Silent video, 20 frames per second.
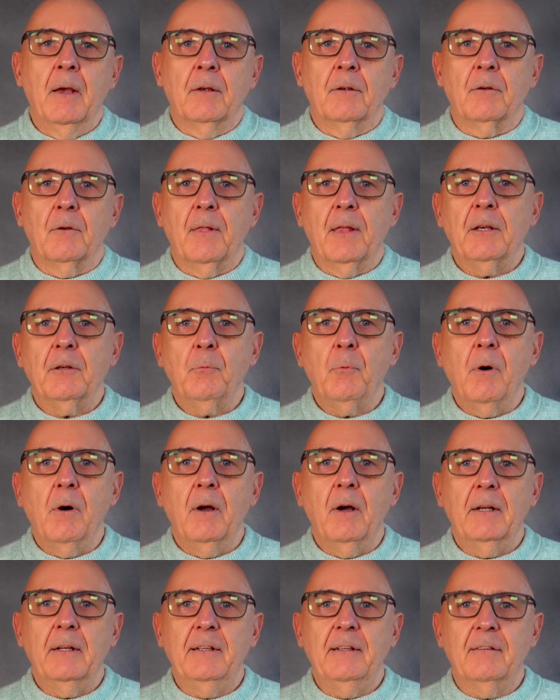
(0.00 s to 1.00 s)
So that's why
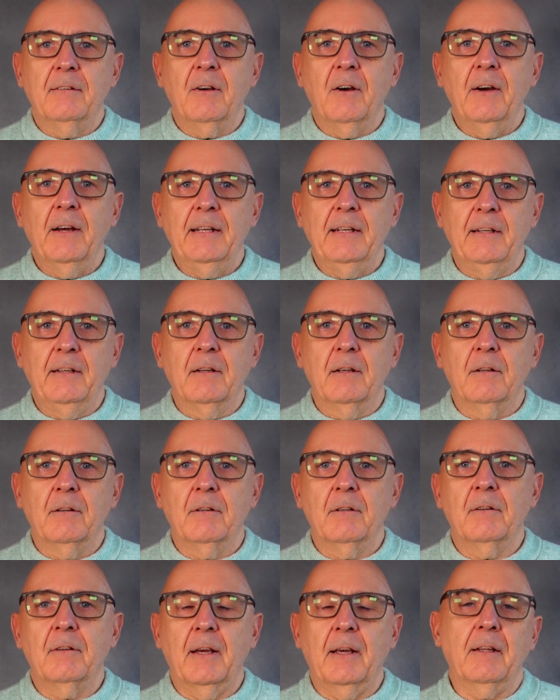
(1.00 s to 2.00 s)
I decided
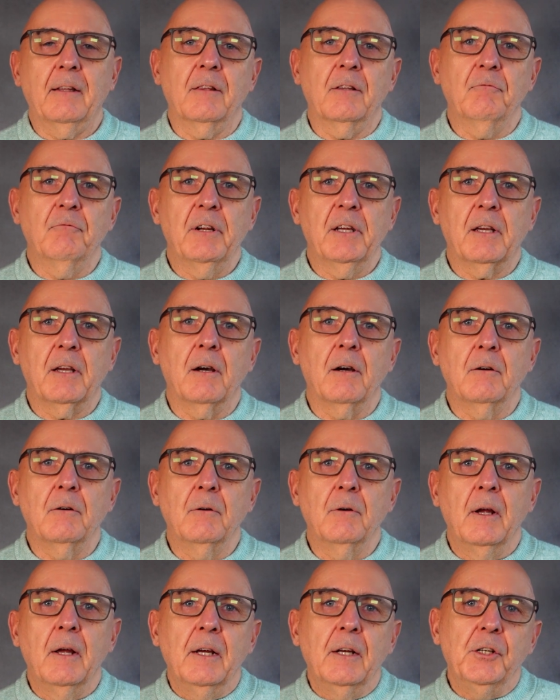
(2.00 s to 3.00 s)
to take the
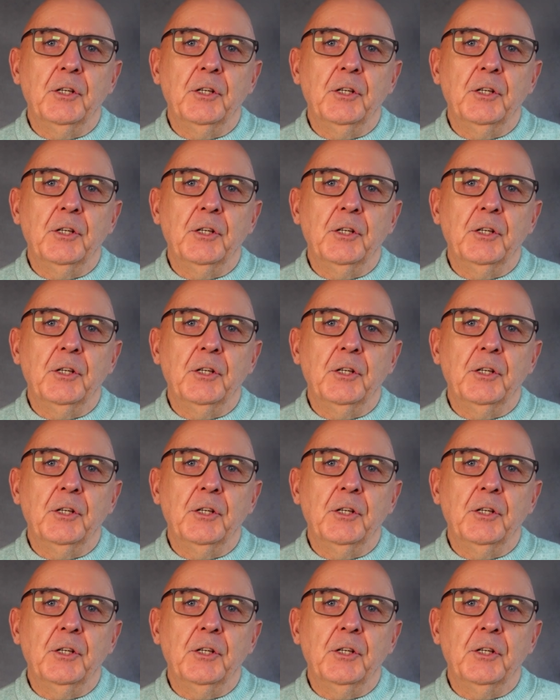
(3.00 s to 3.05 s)
Ricoh